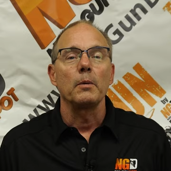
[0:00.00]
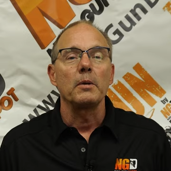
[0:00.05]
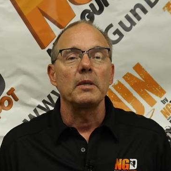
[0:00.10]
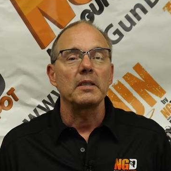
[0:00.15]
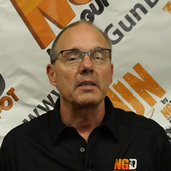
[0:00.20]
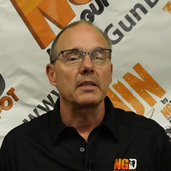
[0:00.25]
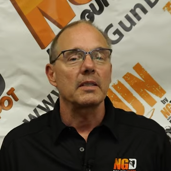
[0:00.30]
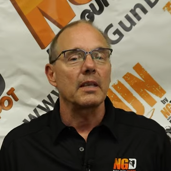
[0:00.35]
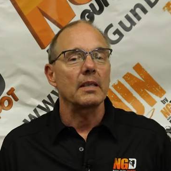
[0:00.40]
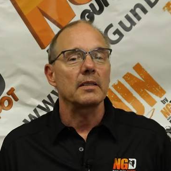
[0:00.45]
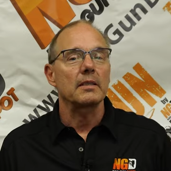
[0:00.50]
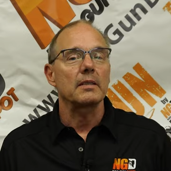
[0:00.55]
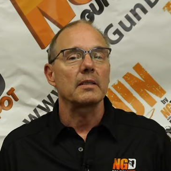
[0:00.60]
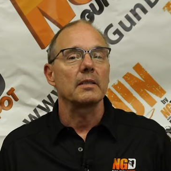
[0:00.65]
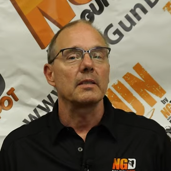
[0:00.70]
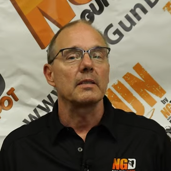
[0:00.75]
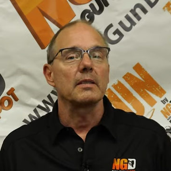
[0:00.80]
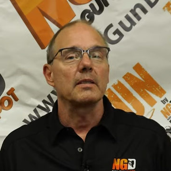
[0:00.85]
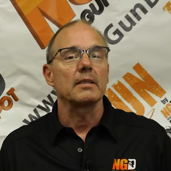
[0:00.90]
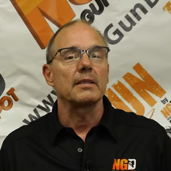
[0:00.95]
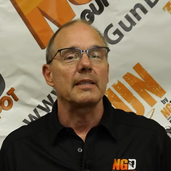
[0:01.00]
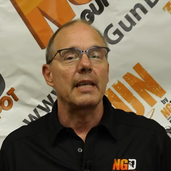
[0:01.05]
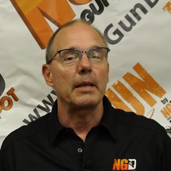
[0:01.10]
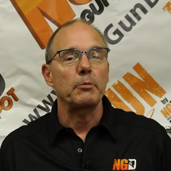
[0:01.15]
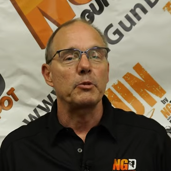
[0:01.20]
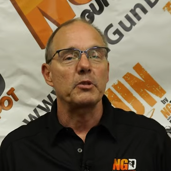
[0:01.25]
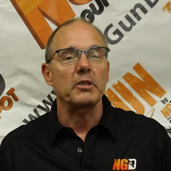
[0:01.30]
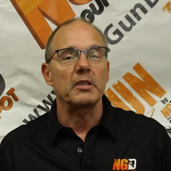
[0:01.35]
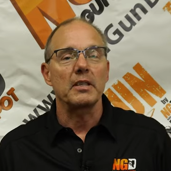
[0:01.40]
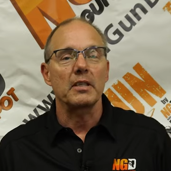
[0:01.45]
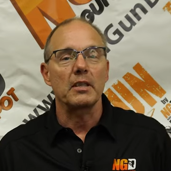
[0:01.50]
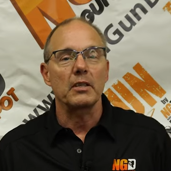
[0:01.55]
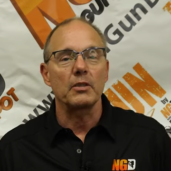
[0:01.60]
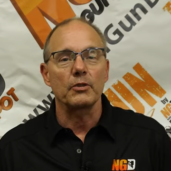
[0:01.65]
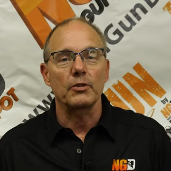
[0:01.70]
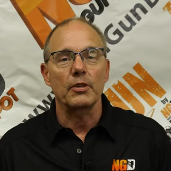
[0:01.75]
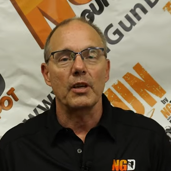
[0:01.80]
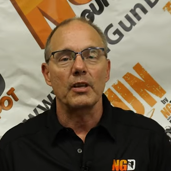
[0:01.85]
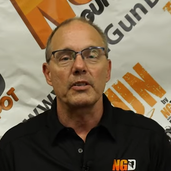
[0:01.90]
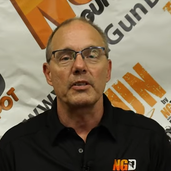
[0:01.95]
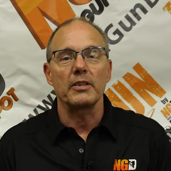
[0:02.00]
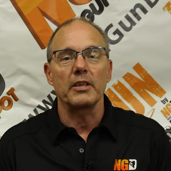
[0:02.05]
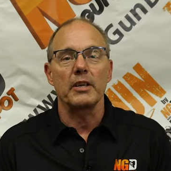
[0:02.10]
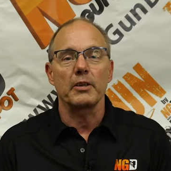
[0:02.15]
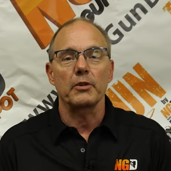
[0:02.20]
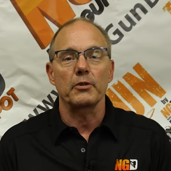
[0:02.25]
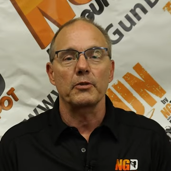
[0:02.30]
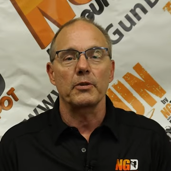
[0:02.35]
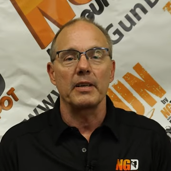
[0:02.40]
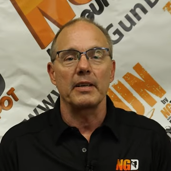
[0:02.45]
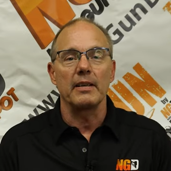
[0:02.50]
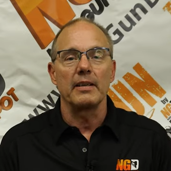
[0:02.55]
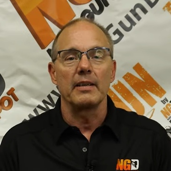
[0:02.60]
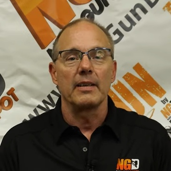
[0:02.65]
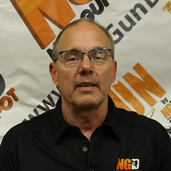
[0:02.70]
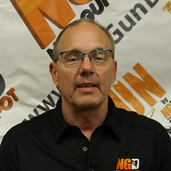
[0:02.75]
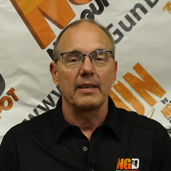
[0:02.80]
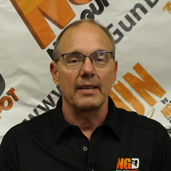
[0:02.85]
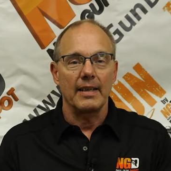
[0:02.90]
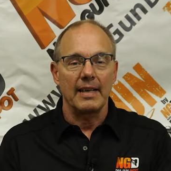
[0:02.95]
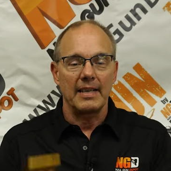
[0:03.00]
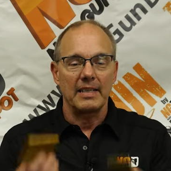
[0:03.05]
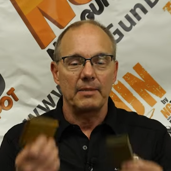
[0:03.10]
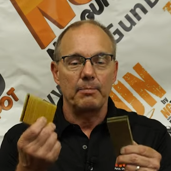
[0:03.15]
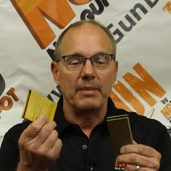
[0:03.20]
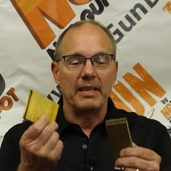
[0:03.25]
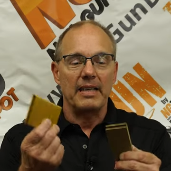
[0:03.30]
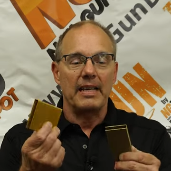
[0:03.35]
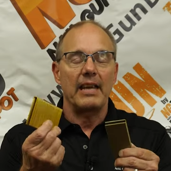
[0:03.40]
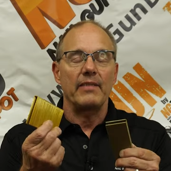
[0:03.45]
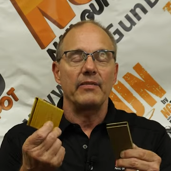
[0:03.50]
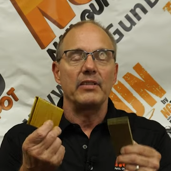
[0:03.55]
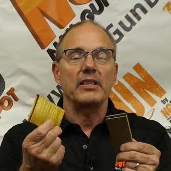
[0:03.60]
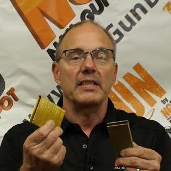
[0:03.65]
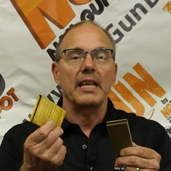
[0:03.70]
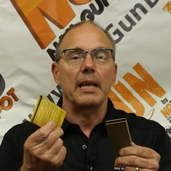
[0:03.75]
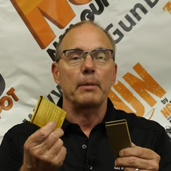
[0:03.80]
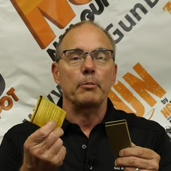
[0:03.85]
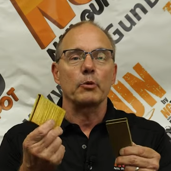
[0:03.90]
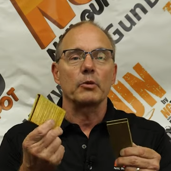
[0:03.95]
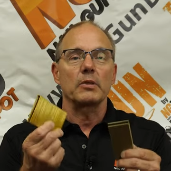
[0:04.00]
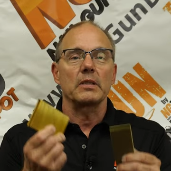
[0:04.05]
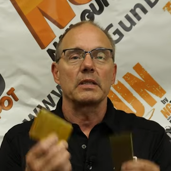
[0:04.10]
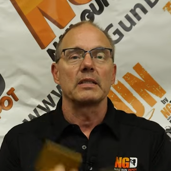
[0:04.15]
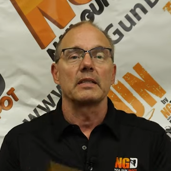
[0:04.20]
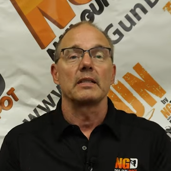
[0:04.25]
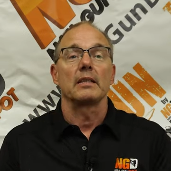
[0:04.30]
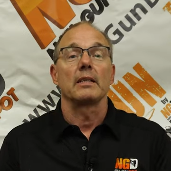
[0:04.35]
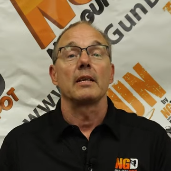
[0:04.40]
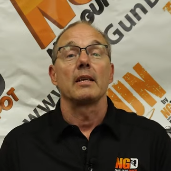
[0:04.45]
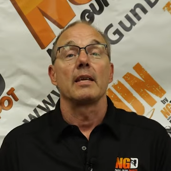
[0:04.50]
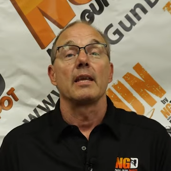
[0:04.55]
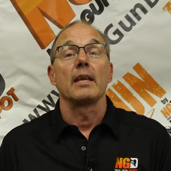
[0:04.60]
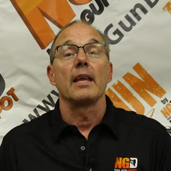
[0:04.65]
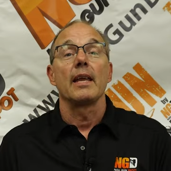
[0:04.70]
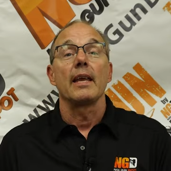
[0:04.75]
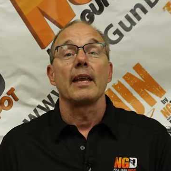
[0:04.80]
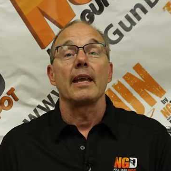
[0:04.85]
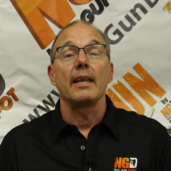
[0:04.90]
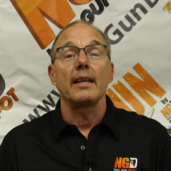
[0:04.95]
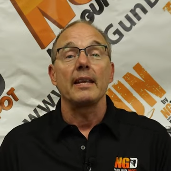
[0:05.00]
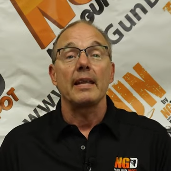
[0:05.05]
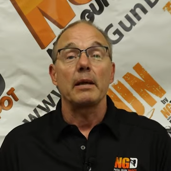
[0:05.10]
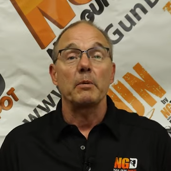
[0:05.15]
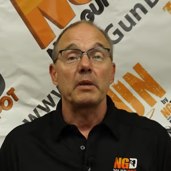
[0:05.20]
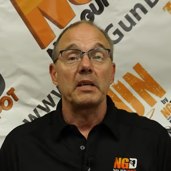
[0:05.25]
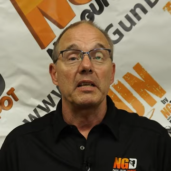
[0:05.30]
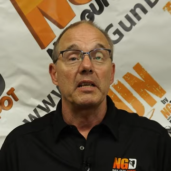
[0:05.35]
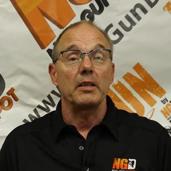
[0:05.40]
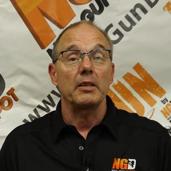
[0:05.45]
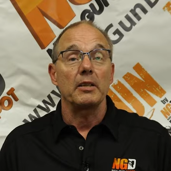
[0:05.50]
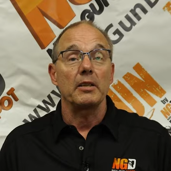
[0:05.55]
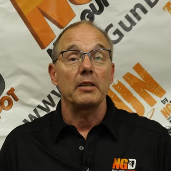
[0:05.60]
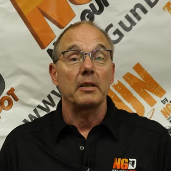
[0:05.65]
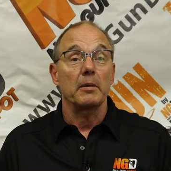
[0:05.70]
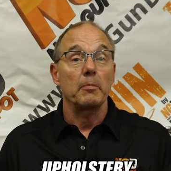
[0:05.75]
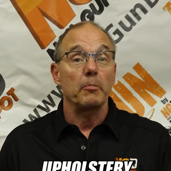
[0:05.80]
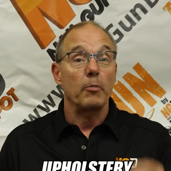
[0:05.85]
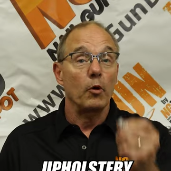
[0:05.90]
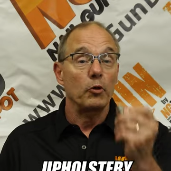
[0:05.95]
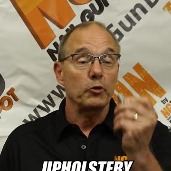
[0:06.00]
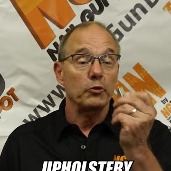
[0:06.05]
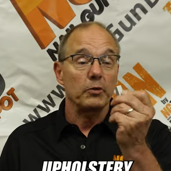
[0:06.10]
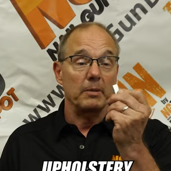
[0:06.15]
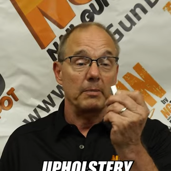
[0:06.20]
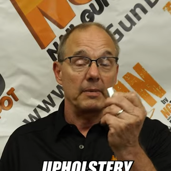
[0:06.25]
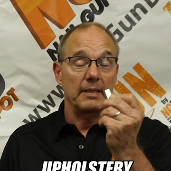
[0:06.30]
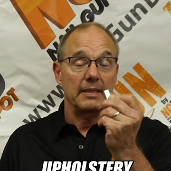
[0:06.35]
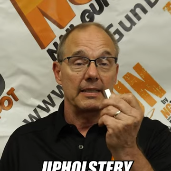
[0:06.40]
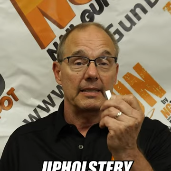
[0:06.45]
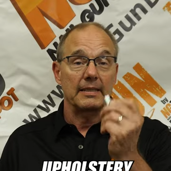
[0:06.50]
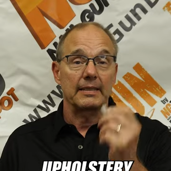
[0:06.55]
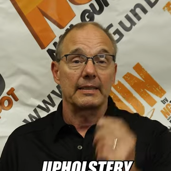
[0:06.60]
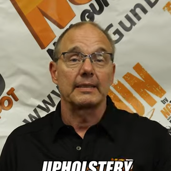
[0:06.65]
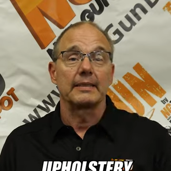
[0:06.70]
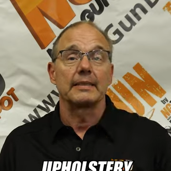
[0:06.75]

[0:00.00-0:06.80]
We discussed staples in the construction industry, nice big heavy staples. And now we'll get into the upholstery business.